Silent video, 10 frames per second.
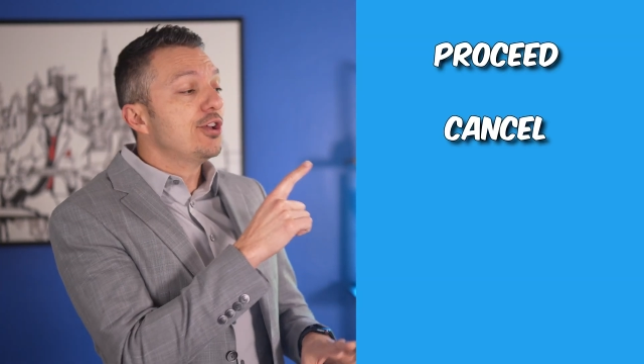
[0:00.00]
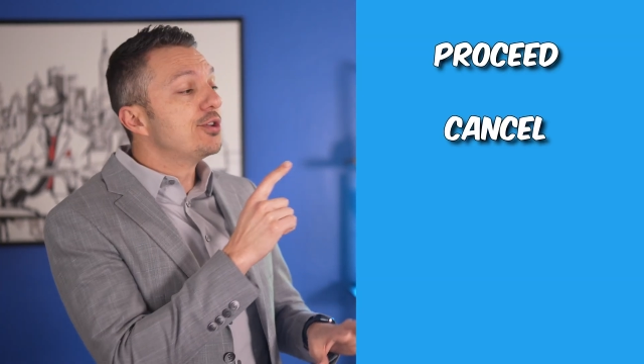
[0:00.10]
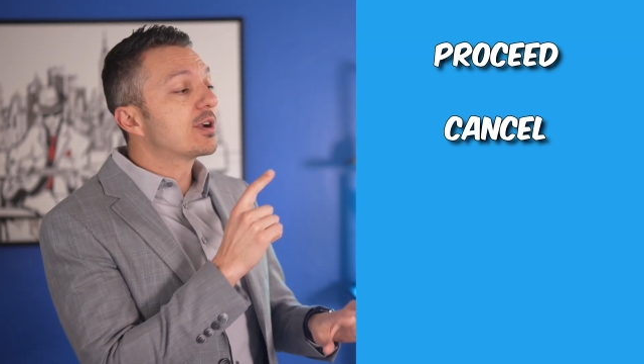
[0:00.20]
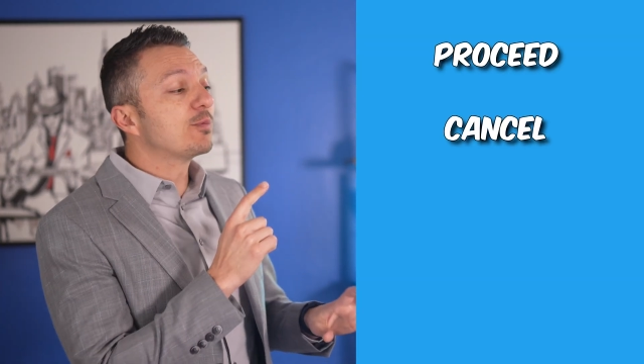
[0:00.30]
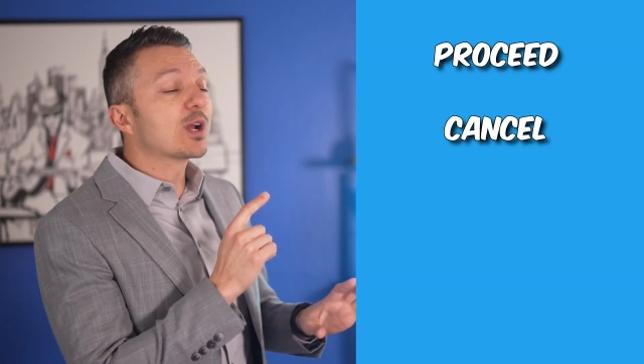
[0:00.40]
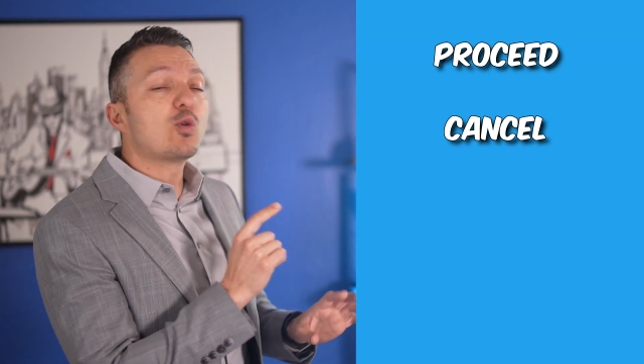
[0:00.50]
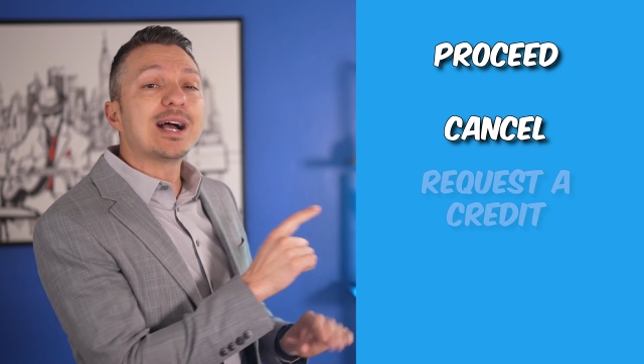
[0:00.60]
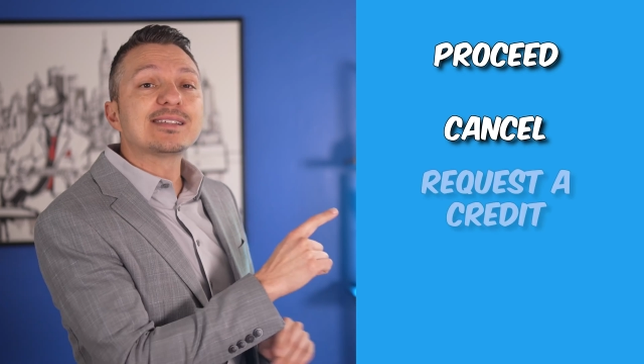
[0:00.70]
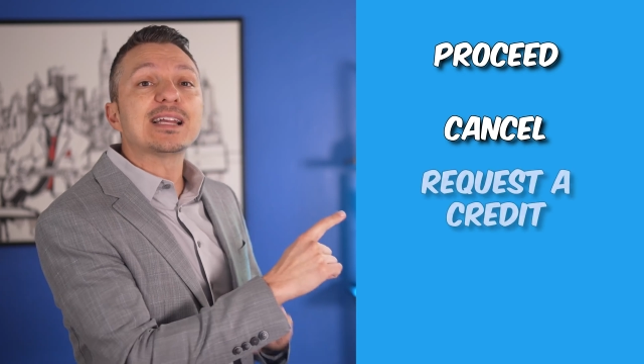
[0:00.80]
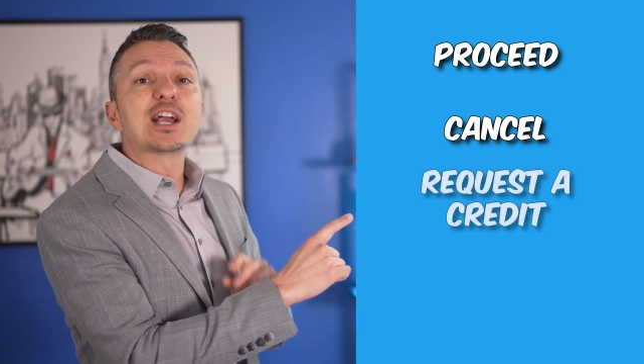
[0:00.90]
you can
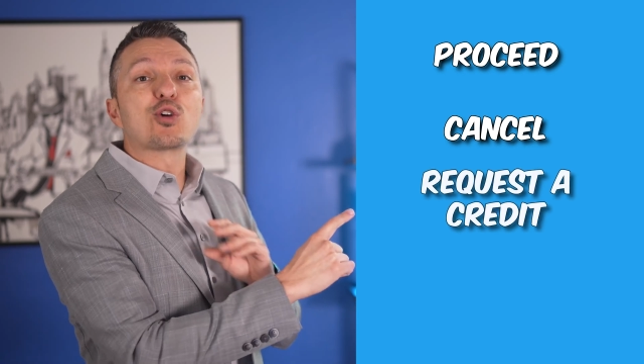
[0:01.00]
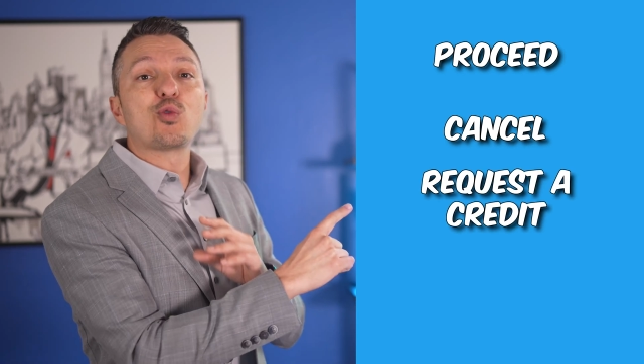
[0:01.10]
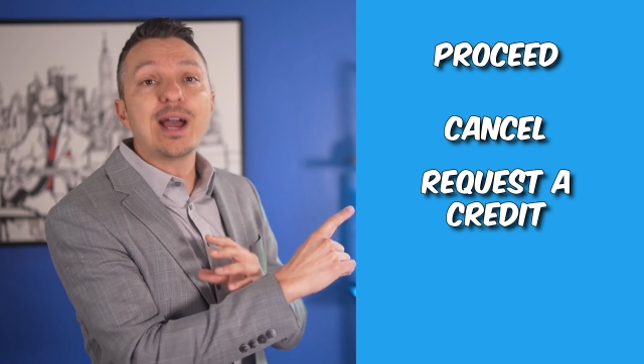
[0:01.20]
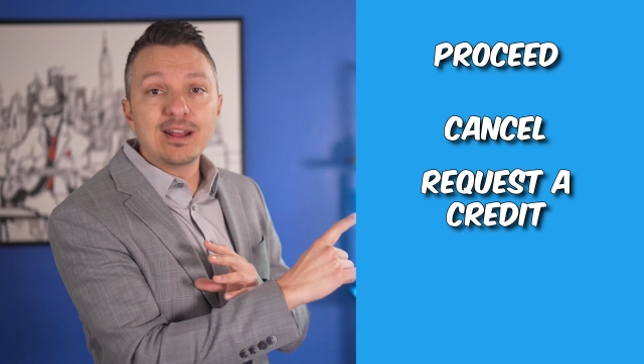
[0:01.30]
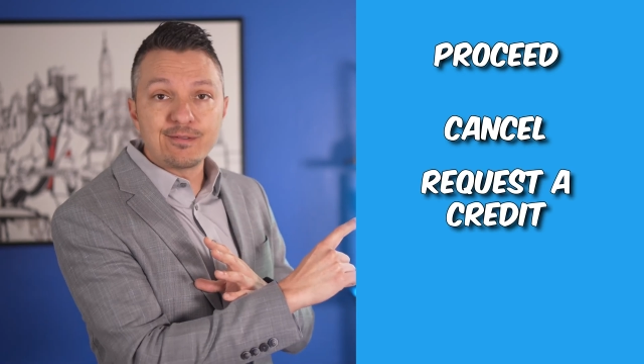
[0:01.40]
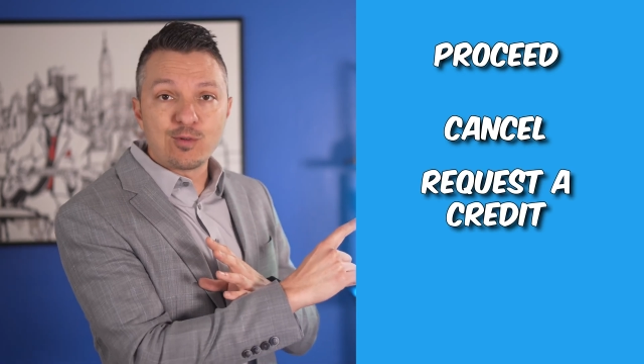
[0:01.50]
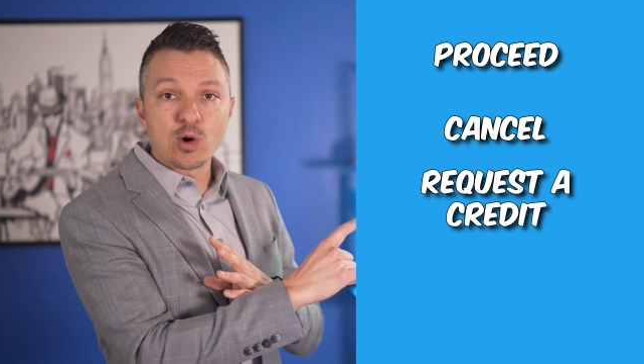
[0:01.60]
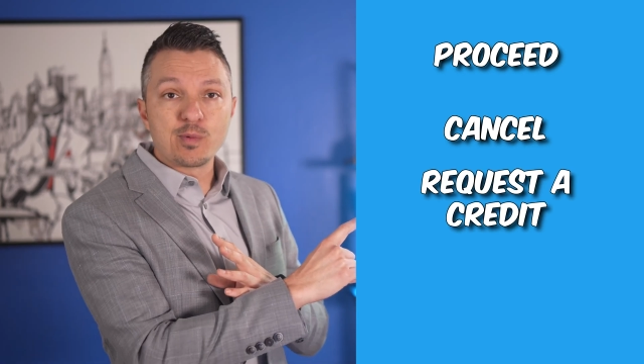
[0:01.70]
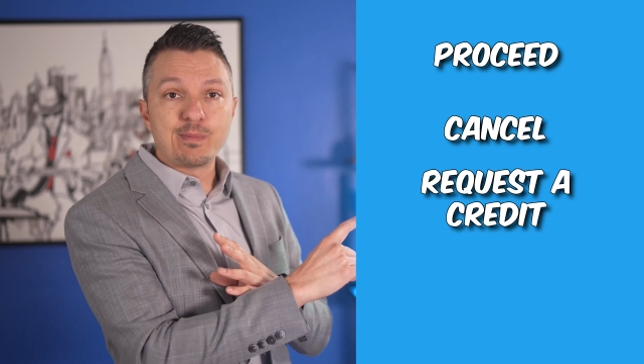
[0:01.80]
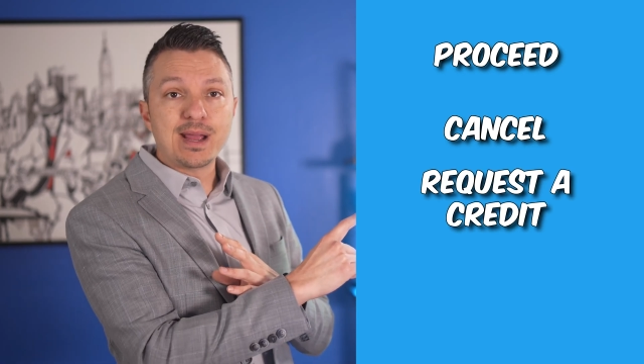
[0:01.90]
request a credit
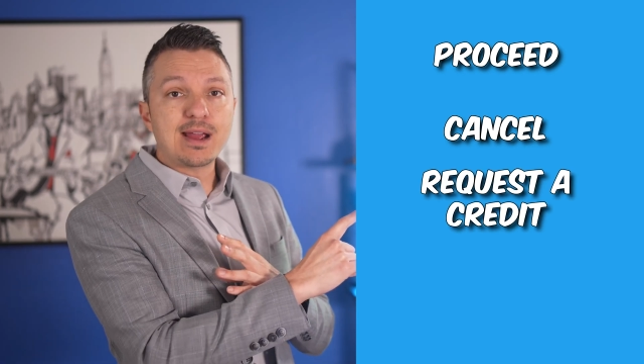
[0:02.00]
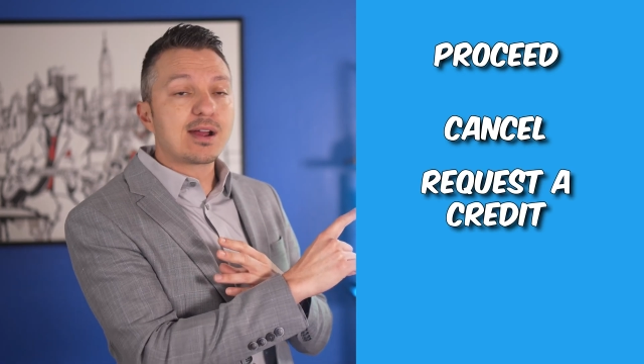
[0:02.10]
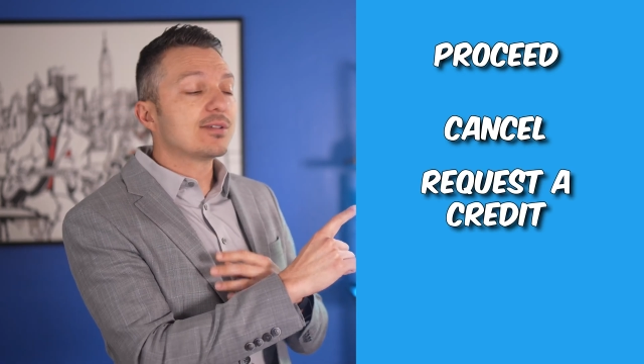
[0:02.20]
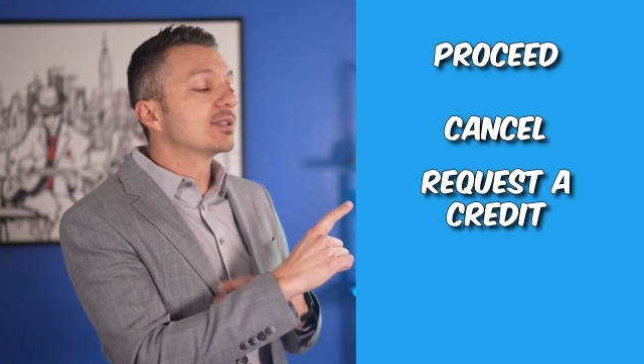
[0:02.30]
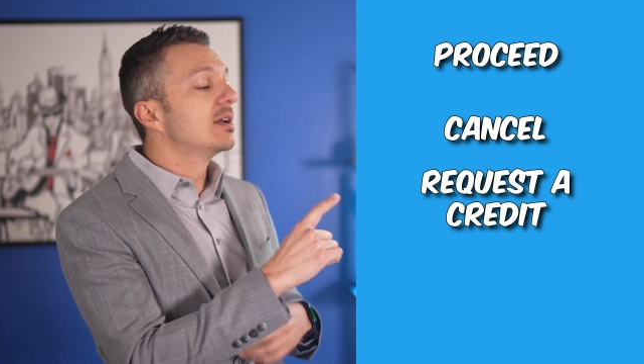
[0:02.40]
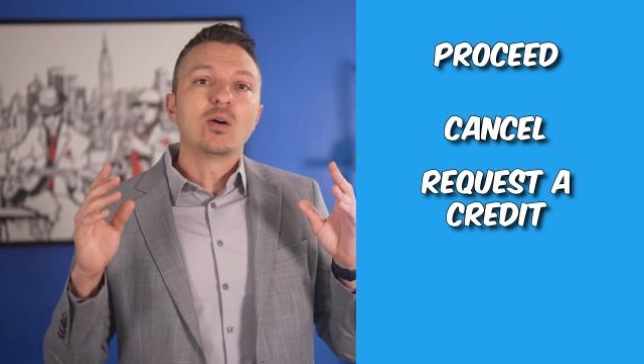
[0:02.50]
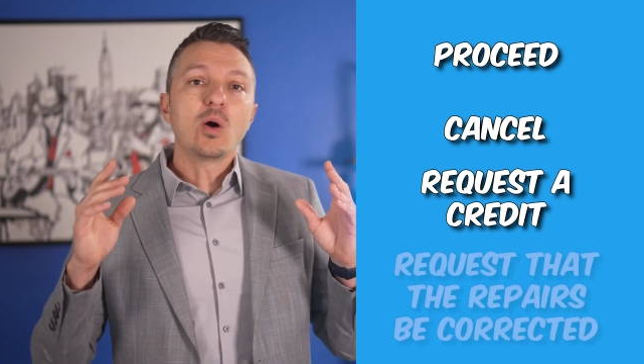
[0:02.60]
for repairs,